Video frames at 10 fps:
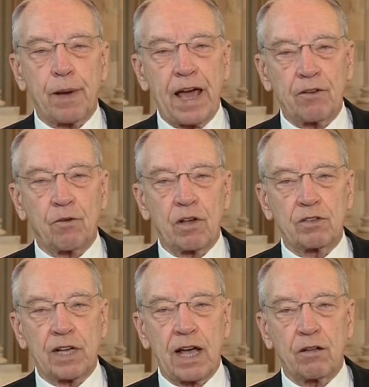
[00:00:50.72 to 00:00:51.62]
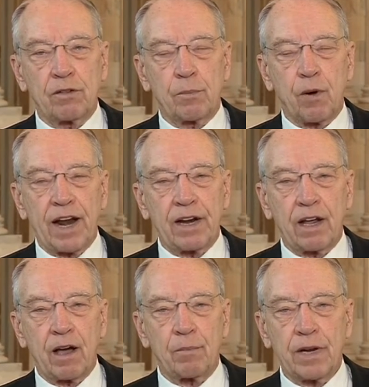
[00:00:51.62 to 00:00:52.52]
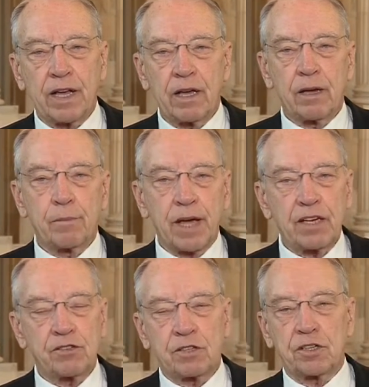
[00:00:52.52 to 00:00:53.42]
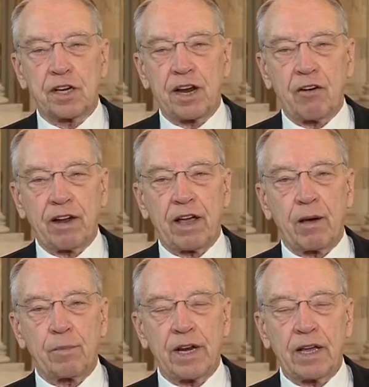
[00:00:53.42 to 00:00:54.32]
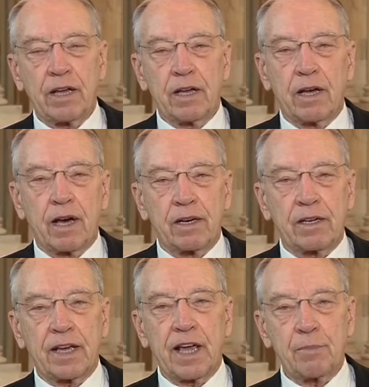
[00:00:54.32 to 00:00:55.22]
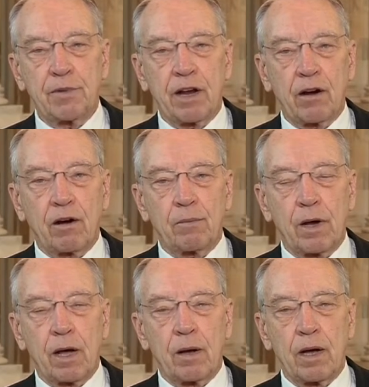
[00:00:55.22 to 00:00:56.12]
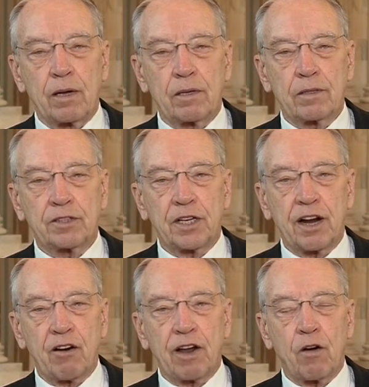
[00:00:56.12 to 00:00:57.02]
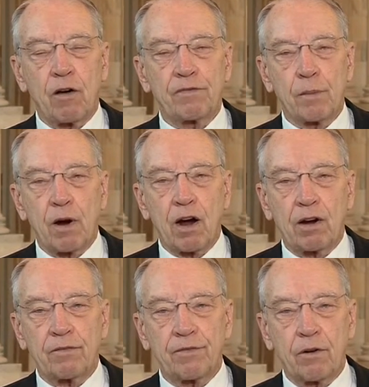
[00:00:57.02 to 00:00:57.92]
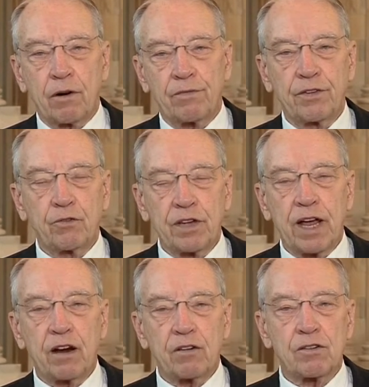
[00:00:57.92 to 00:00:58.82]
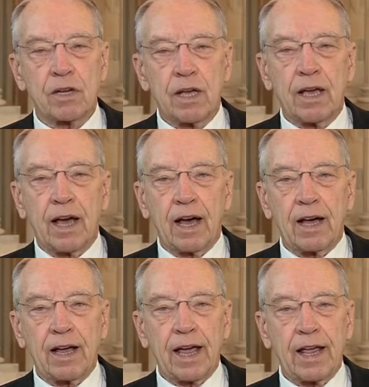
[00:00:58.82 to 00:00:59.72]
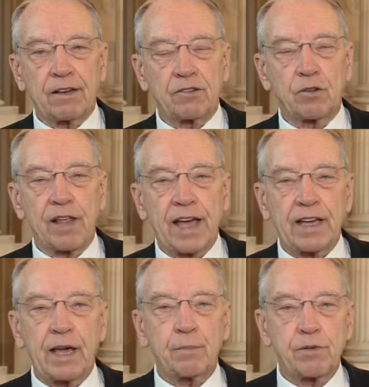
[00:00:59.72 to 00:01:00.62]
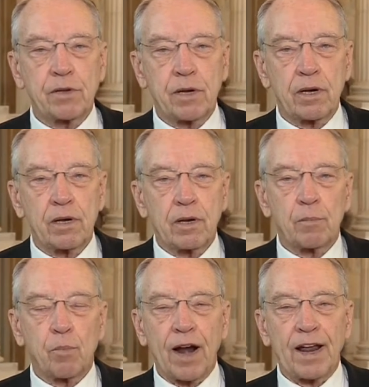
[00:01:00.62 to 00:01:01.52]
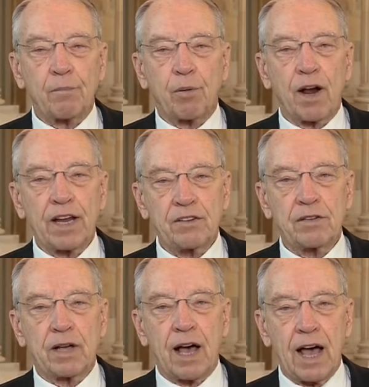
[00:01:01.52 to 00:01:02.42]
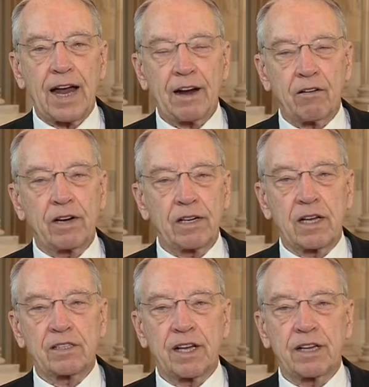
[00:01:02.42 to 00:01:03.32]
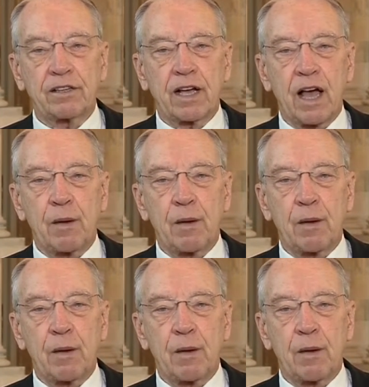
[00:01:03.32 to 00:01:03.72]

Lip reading: patent runs out, the brand company pays the generic company to keep their generic off the market for a few years, and so that keeps the brand price higher. It doesn't get the